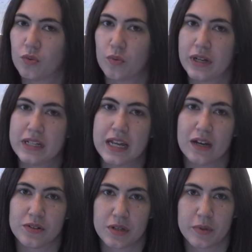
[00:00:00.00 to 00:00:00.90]
Right
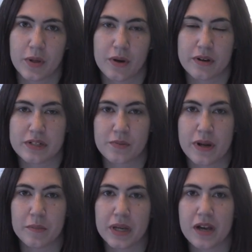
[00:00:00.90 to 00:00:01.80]
now, WR is
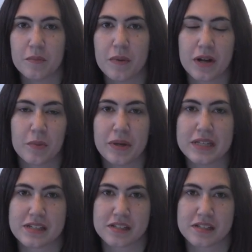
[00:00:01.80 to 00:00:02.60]
ramping up model-based